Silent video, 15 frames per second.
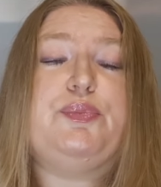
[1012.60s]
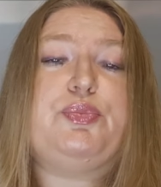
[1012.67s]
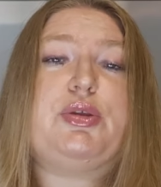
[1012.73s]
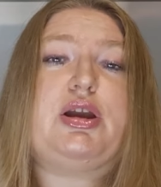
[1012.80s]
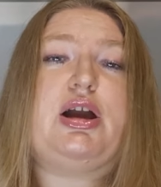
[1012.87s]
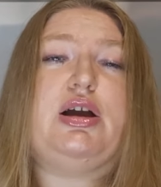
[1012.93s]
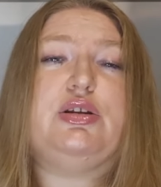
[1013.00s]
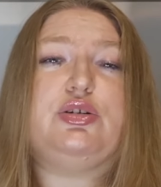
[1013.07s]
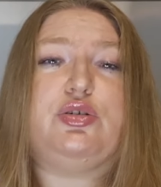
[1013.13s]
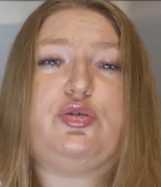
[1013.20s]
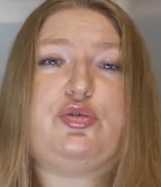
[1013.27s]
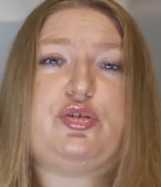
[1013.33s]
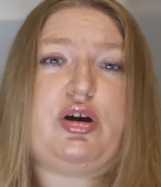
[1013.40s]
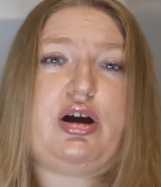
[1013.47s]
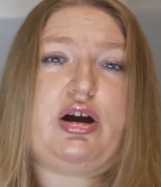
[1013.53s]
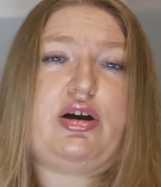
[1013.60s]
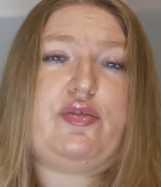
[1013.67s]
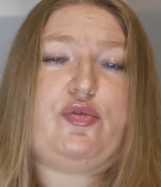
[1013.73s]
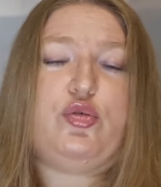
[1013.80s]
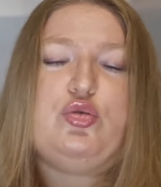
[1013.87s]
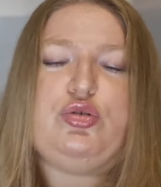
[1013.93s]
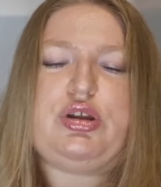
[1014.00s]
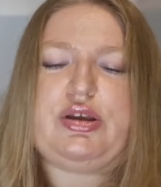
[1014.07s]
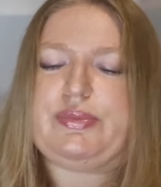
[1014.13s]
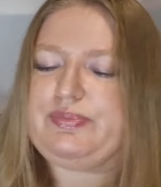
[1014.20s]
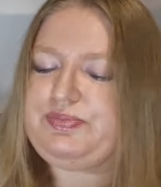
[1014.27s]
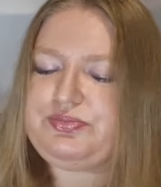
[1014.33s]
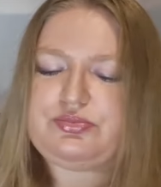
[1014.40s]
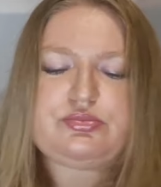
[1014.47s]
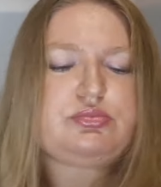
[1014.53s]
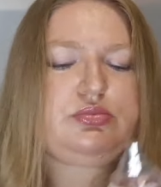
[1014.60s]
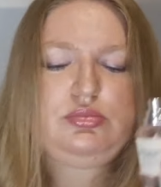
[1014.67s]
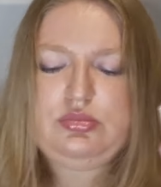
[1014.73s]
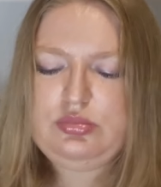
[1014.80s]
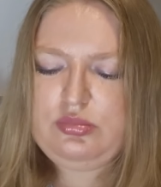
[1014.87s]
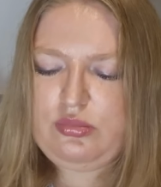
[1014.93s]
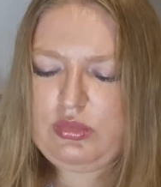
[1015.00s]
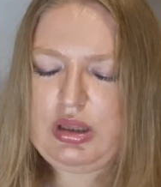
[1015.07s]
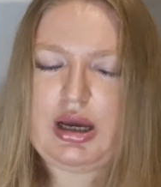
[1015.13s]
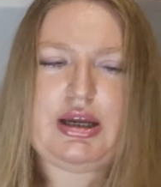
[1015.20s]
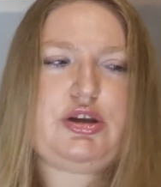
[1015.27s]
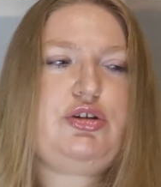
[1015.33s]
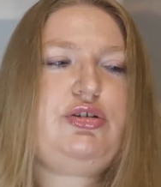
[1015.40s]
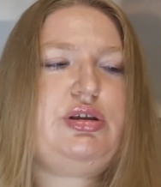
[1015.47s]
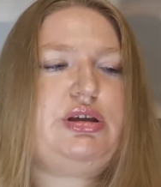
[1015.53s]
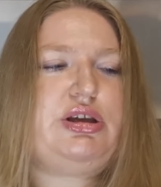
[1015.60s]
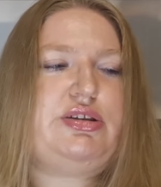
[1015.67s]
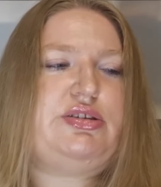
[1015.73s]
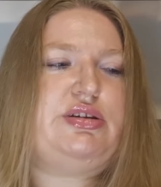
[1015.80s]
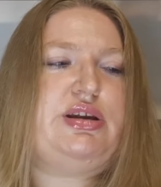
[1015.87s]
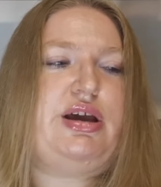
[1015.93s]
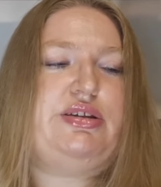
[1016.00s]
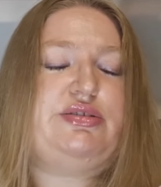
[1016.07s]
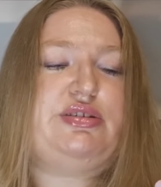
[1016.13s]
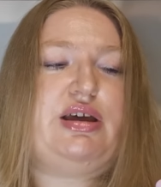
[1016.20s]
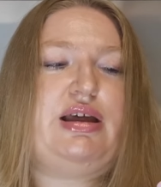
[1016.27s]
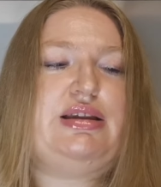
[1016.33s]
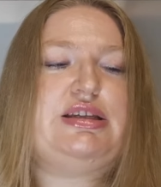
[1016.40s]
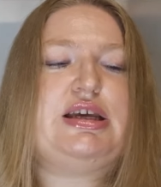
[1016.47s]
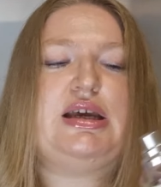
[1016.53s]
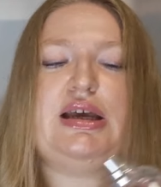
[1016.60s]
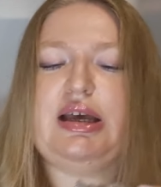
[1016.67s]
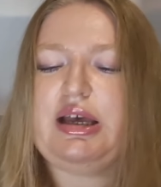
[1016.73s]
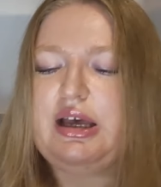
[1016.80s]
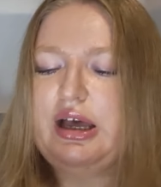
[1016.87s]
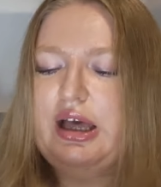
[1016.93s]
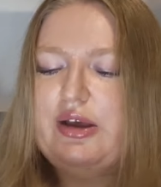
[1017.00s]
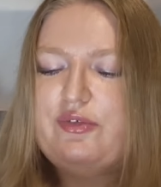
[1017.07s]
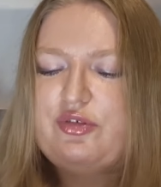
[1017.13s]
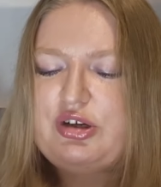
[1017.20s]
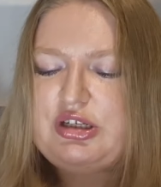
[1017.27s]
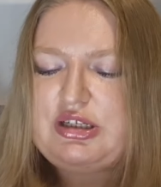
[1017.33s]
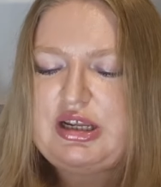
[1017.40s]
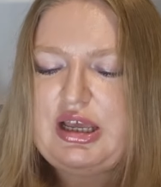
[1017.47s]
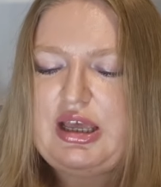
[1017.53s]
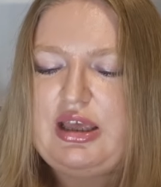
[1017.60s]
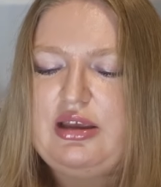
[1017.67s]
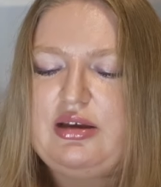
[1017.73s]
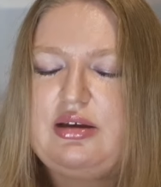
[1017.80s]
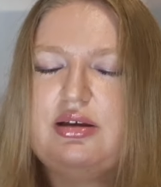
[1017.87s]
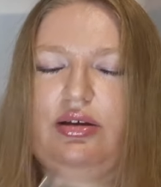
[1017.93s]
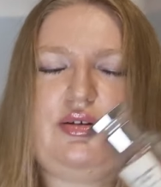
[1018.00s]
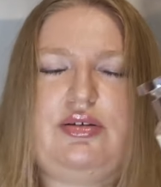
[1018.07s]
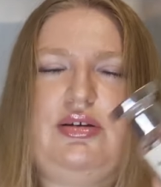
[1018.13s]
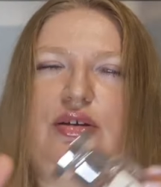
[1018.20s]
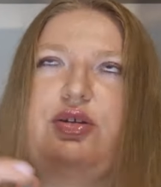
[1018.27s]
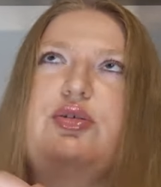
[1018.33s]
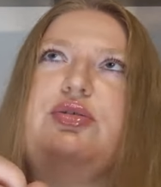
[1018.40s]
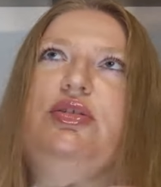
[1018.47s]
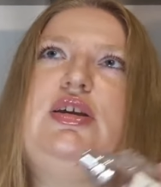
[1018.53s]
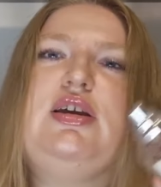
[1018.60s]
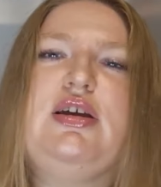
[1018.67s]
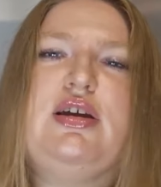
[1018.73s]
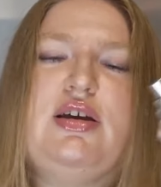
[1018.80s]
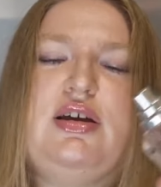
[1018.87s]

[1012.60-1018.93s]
kind of woody. I do think it's a nice scent. Every day, you see,